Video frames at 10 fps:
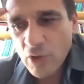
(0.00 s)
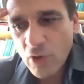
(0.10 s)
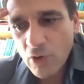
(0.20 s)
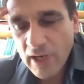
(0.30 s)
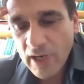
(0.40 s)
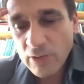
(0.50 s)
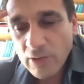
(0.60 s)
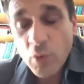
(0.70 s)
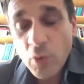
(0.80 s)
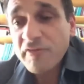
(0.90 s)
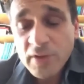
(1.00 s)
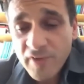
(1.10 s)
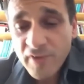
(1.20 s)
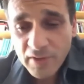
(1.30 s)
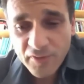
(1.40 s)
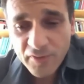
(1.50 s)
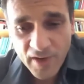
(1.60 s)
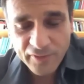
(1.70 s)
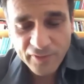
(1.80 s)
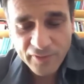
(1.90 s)
and we are very far from
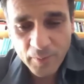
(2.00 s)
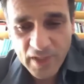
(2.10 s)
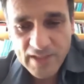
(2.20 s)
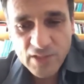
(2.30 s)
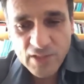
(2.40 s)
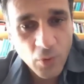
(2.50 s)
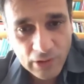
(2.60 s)
his world.